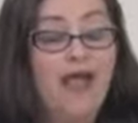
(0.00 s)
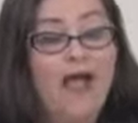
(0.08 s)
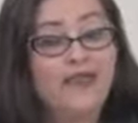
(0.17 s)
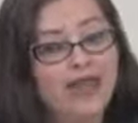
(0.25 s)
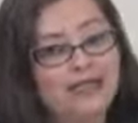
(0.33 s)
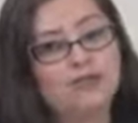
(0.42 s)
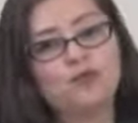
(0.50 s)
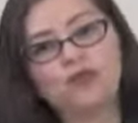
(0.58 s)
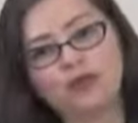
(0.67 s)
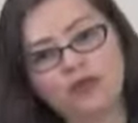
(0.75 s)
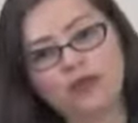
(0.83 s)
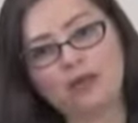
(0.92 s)
And that's
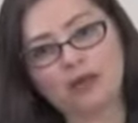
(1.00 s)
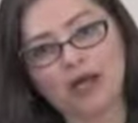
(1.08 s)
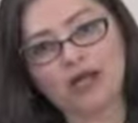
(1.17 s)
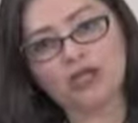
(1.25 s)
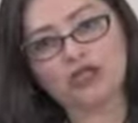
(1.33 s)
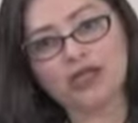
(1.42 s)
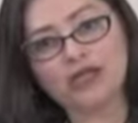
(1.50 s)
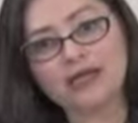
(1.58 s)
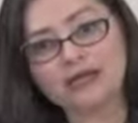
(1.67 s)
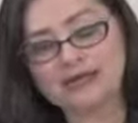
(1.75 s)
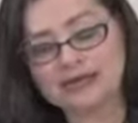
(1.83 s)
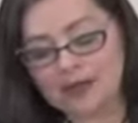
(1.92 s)
pretty much an
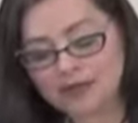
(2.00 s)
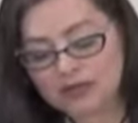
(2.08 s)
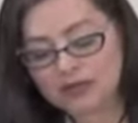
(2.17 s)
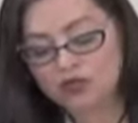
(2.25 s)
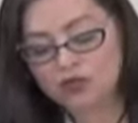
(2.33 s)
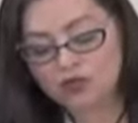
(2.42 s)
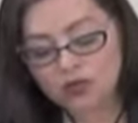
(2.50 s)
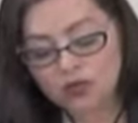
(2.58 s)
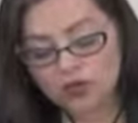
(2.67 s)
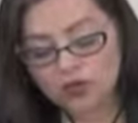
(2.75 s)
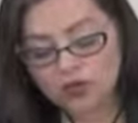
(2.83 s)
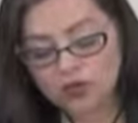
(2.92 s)
accepted
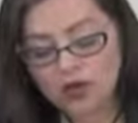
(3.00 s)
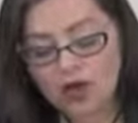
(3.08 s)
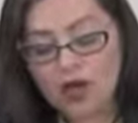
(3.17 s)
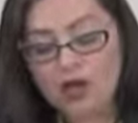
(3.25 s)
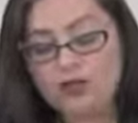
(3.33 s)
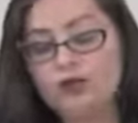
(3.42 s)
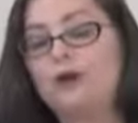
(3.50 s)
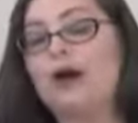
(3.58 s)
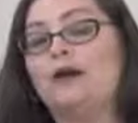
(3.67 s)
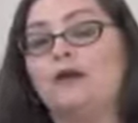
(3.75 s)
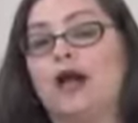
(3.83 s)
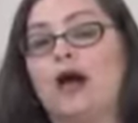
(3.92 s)
rule
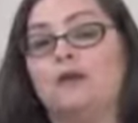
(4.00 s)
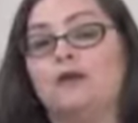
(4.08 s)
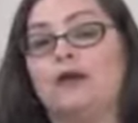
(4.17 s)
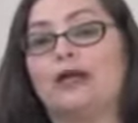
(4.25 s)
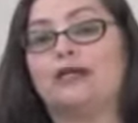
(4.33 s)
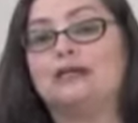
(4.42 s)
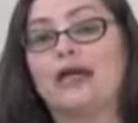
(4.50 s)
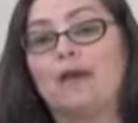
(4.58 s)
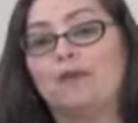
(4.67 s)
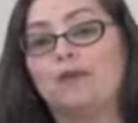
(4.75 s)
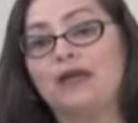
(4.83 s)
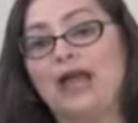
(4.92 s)
throughout copyright, is
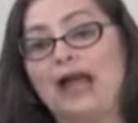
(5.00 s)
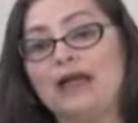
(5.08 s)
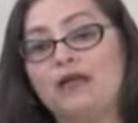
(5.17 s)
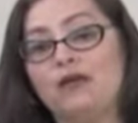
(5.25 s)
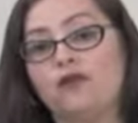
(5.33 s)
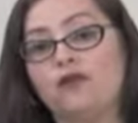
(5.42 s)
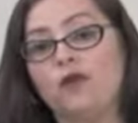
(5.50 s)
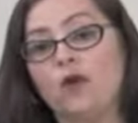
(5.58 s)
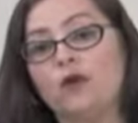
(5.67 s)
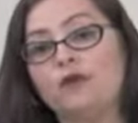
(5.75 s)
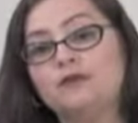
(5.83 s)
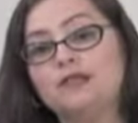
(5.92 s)
that blank
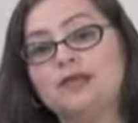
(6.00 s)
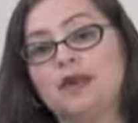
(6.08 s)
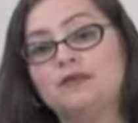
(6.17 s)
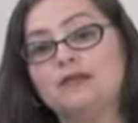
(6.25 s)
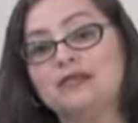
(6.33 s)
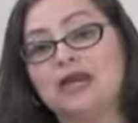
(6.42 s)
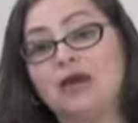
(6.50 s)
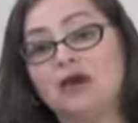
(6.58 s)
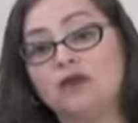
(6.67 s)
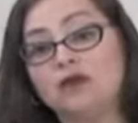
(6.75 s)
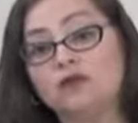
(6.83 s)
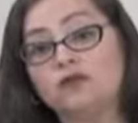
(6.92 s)
forms
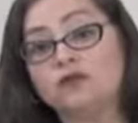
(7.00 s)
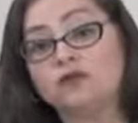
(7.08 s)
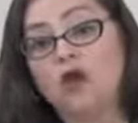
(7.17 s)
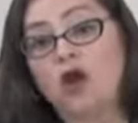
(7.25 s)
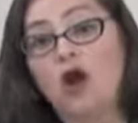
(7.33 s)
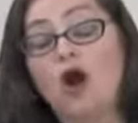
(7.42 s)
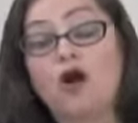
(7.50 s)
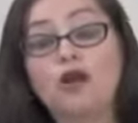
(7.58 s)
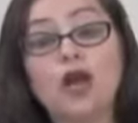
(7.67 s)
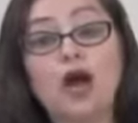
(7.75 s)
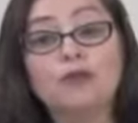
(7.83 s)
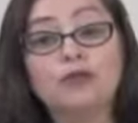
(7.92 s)
themselves are
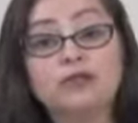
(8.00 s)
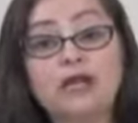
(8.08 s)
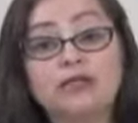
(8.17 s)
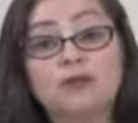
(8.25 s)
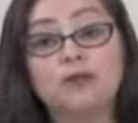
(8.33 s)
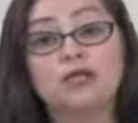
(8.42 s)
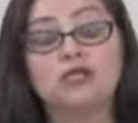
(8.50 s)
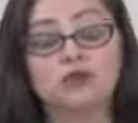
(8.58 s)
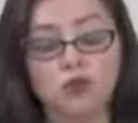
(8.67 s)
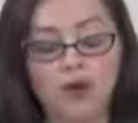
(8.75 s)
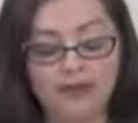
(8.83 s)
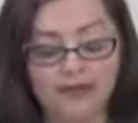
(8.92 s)
not protected because
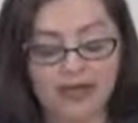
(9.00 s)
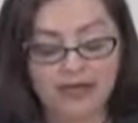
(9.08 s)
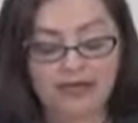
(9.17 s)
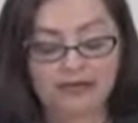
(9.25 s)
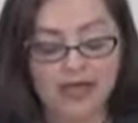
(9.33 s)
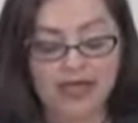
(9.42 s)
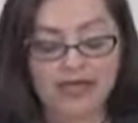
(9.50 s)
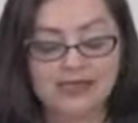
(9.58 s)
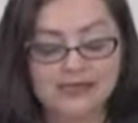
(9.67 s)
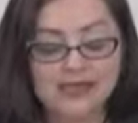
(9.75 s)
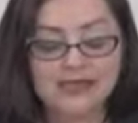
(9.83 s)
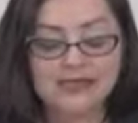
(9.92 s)
what they convey
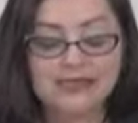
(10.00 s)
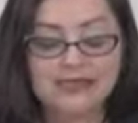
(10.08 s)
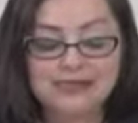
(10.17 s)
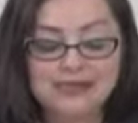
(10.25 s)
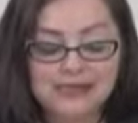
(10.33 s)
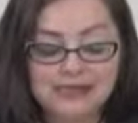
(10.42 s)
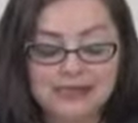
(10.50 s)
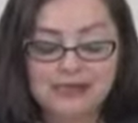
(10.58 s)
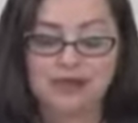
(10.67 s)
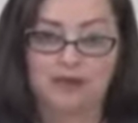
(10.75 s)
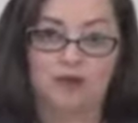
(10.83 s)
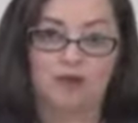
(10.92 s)
is a
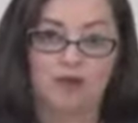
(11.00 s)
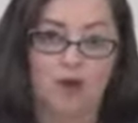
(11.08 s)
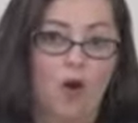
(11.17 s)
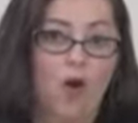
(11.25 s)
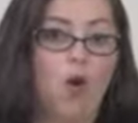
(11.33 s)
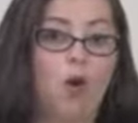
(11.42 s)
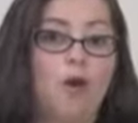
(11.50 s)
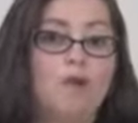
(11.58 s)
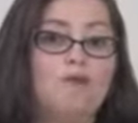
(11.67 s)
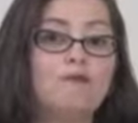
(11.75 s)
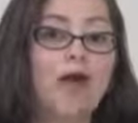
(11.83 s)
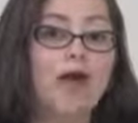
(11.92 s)
system or a
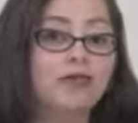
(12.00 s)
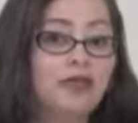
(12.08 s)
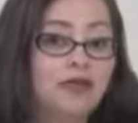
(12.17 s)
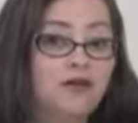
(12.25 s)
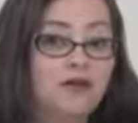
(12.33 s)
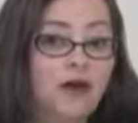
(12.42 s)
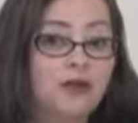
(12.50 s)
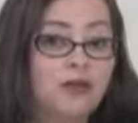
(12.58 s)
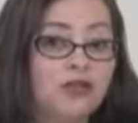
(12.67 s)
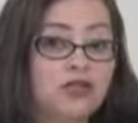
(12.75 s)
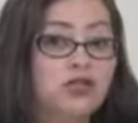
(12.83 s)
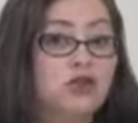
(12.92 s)
method of
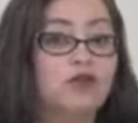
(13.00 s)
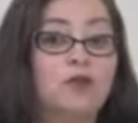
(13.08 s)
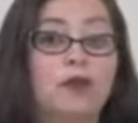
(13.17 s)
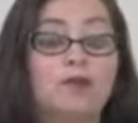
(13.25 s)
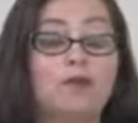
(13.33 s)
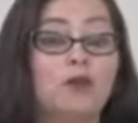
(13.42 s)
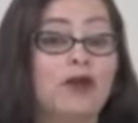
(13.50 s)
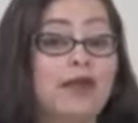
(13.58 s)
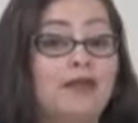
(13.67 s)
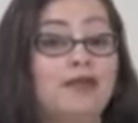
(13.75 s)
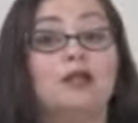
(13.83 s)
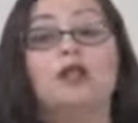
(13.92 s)
operation. And remember,
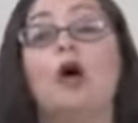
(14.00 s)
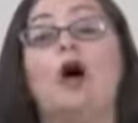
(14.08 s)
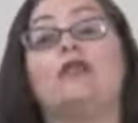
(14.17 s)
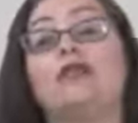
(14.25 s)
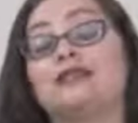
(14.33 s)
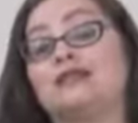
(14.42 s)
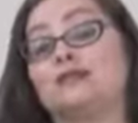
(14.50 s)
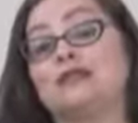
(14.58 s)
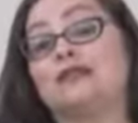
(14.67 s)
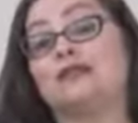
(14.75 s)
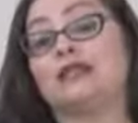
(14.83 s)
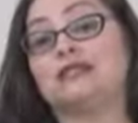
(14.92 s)
in the law, that
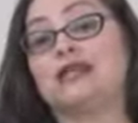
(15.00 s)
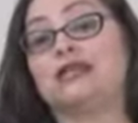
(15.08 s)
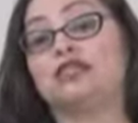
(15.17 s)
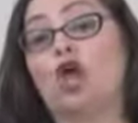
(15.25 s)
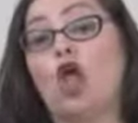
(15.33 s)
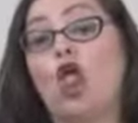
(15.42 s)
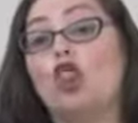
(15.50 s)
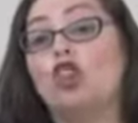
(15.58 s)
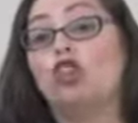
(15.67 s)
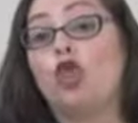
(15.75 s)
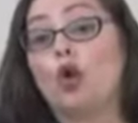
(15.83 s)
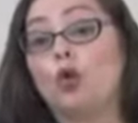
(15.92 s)
specifically says
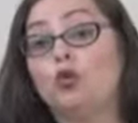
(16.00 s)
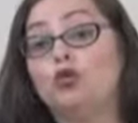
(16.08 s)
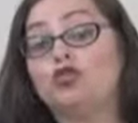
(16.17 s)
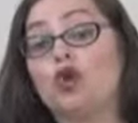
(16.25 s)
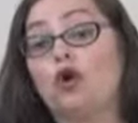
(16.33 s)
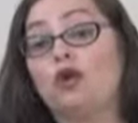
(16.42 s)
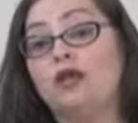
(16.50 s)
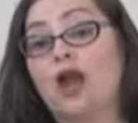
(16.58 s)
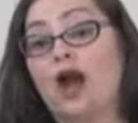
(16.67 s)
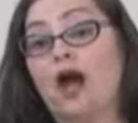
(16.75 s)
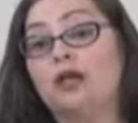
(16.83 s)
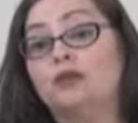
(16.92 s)
those are
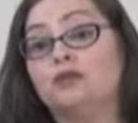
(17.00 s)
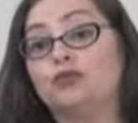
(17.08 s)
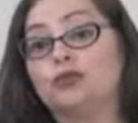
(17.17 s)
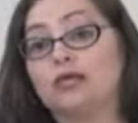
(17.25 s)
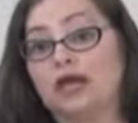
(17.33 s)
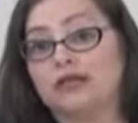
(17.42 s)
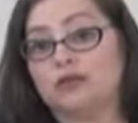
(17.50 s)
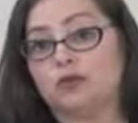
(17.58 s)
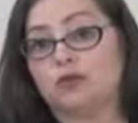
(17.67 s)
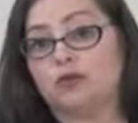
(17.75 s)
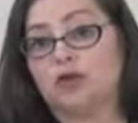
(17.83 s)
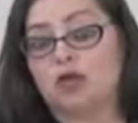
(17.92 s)
not
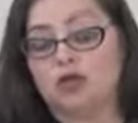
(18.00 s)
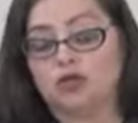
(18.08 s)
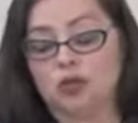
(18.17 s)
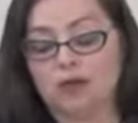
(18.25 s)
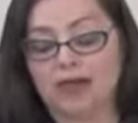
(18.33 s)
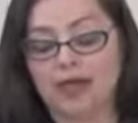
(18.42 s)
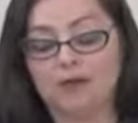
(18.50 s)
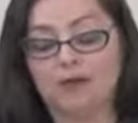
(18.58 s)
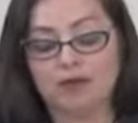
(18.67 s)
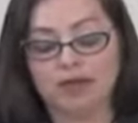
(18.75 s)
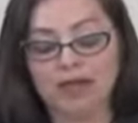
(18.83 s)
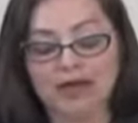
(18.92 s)
protectable. So again,
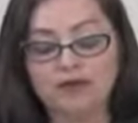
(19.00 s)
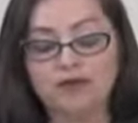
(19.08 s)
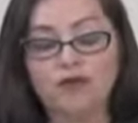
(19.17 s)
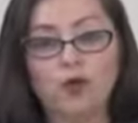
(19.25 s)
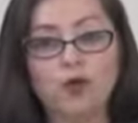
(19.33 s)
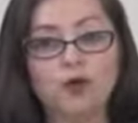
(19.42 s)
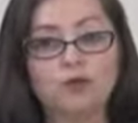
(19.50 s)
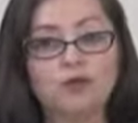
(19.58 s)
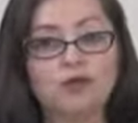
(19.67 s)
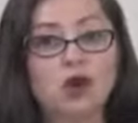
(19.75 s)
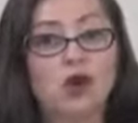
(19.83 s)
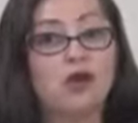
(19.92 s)
blank
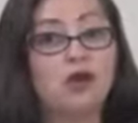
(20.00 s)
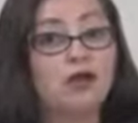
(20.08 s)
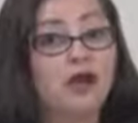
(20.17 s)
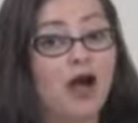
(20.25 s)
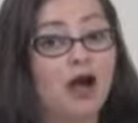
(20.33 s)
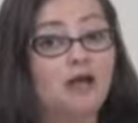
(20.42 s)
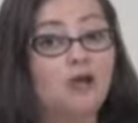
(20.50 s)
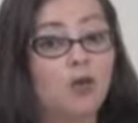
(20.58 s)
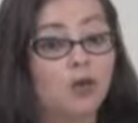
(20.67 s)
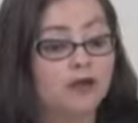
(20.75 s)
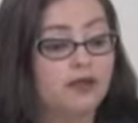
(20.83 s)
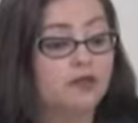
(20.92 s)
forms are not
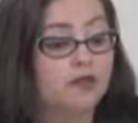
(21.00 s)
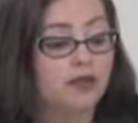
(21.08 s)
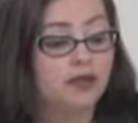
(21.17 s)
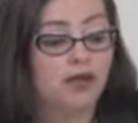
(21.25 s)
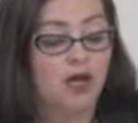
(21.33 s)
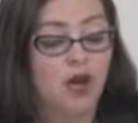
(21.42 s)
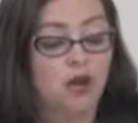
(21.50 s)
going to be